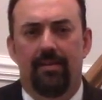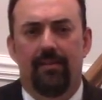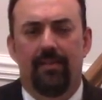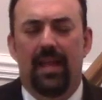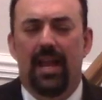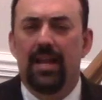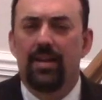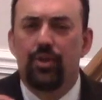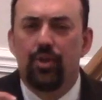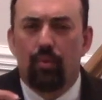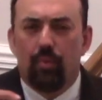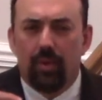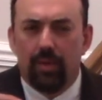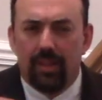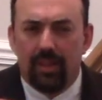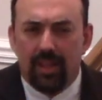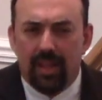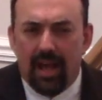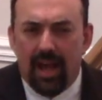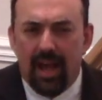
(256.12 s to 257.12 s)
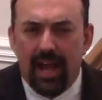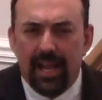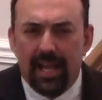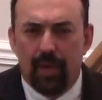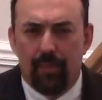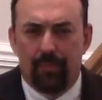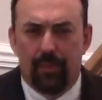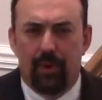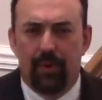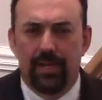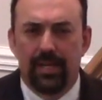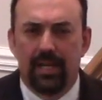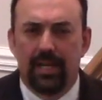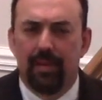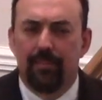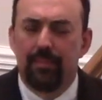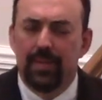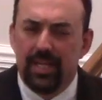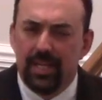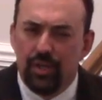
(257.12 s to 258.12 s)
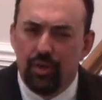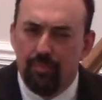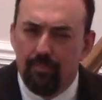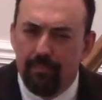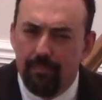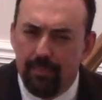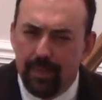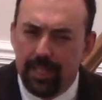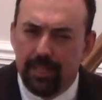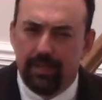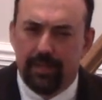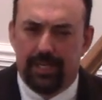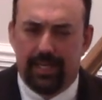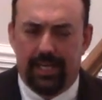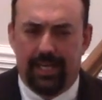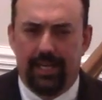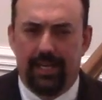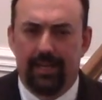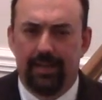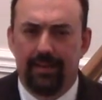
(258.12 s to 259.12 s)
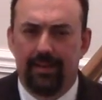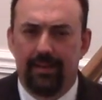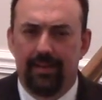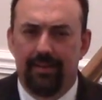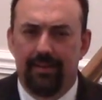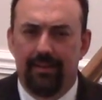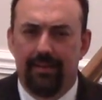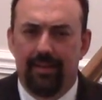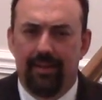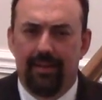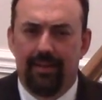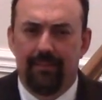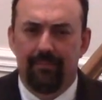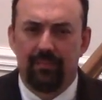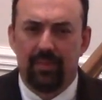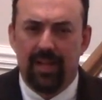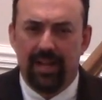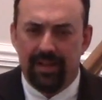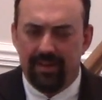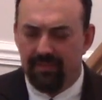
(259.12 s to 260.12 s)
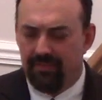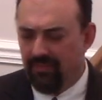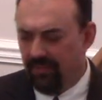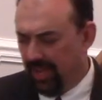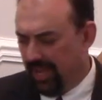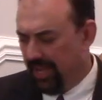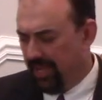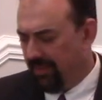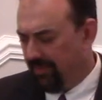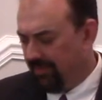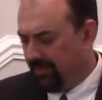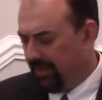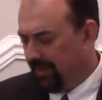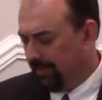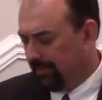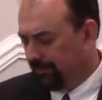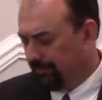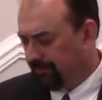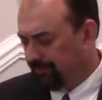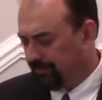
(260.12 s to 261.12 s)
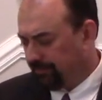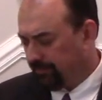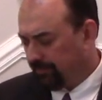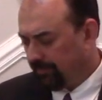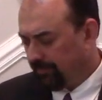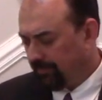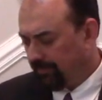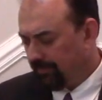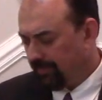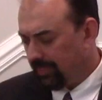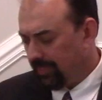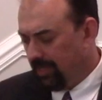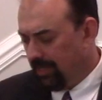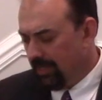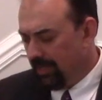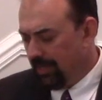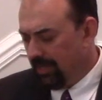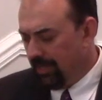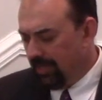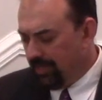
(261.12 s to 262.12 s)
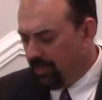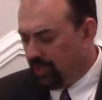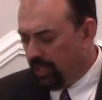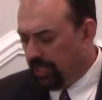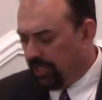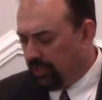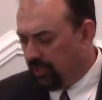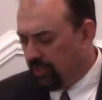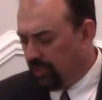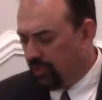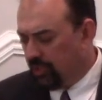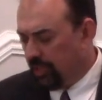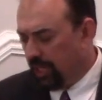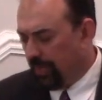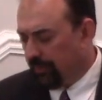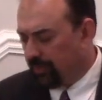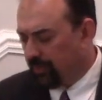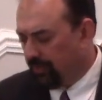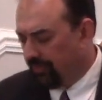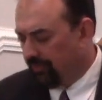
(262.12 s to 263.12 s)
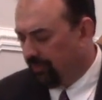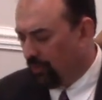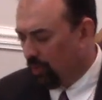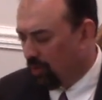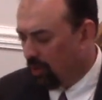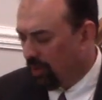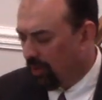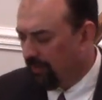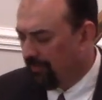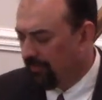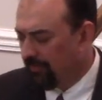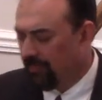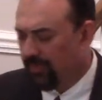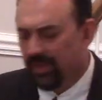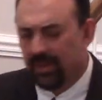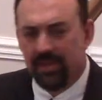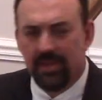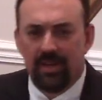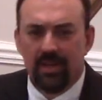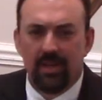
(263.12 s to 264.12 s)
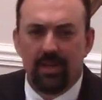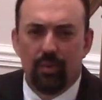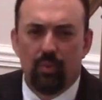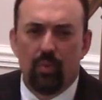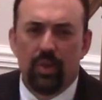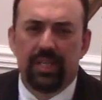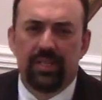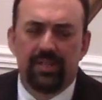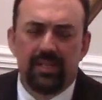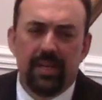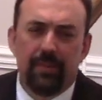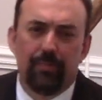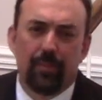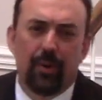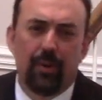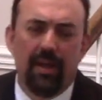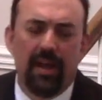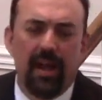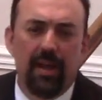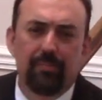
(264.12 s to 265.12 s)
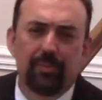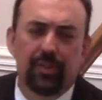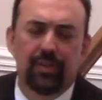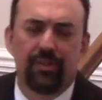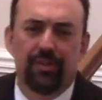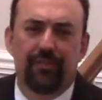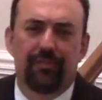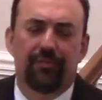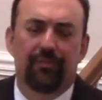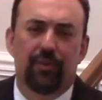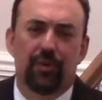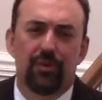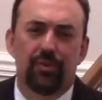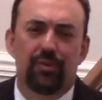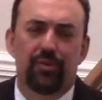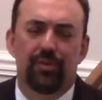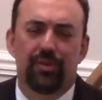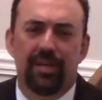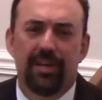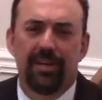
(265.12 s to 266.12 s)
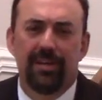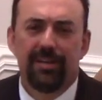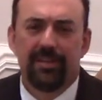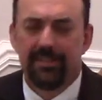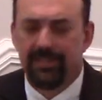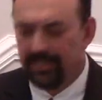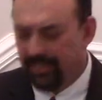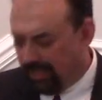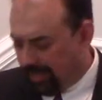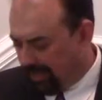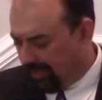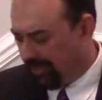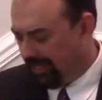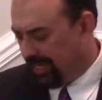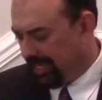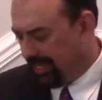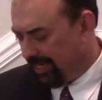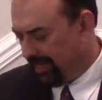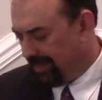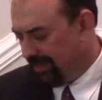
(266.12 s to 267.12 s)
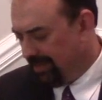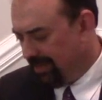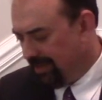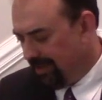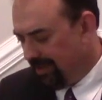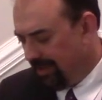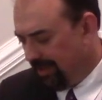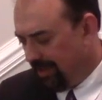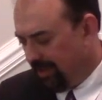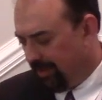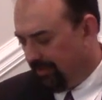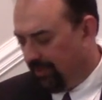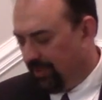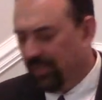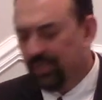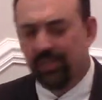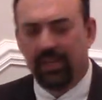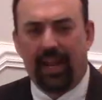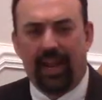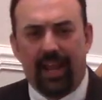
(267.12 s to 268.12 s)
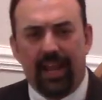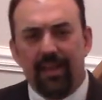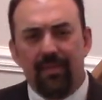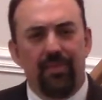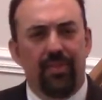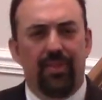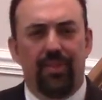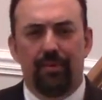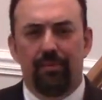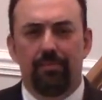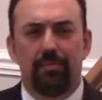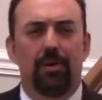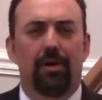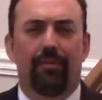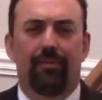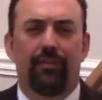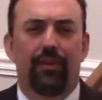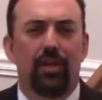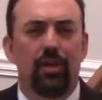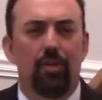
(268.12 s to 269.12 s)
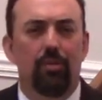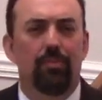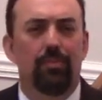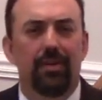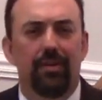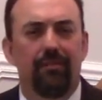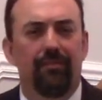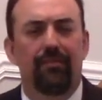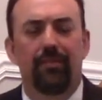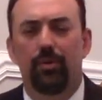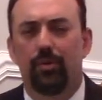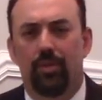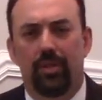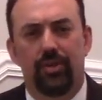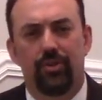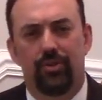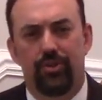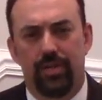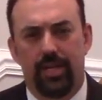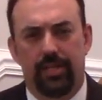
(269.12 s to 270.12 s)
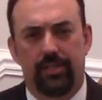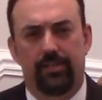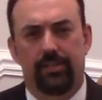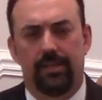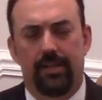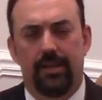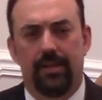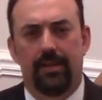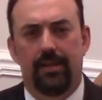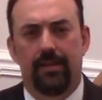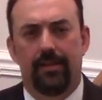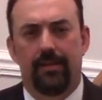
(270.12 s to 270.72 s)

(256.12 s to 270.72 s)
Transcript: and to rely upon Him in humility and in faith. In Genesis chapter 4, we see perhaps the first telling of this anthem of human foolishness